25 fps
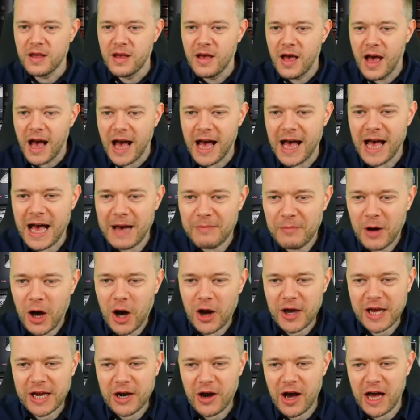Uh,
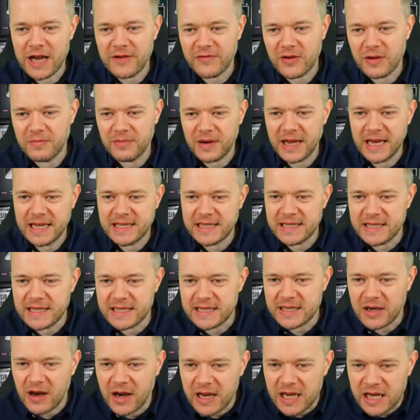Mark, United have completed the
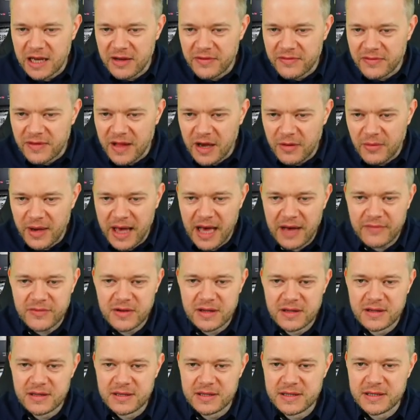signing of. No, we
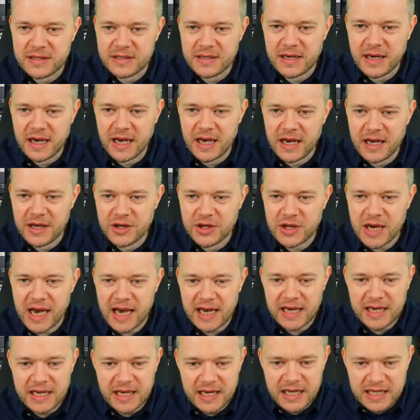haven't, uh,
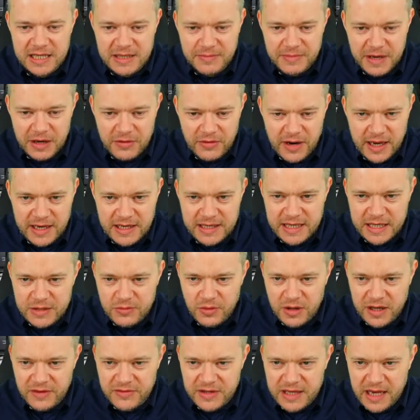Jack, and it's a bit racist
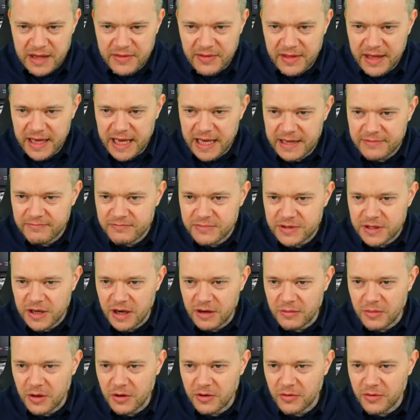what you've said there, so
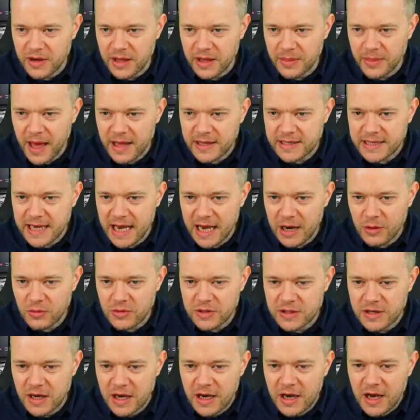I'm not going to read that
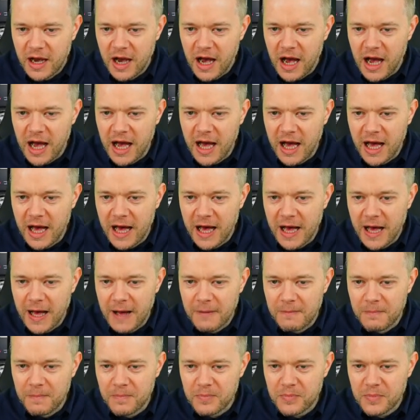out.
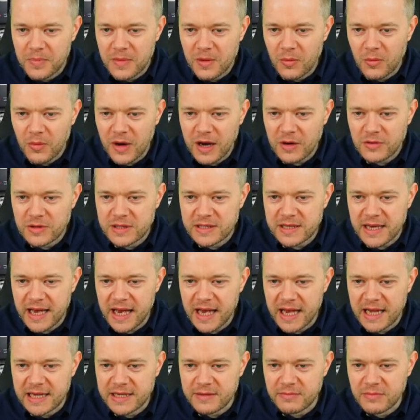Um, well
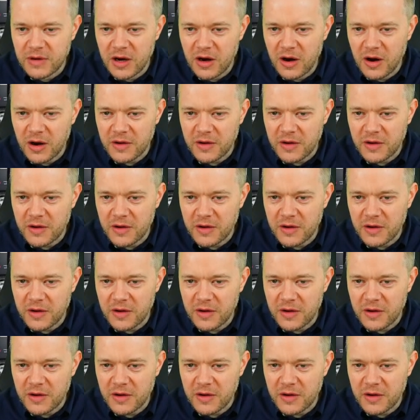said, Mark.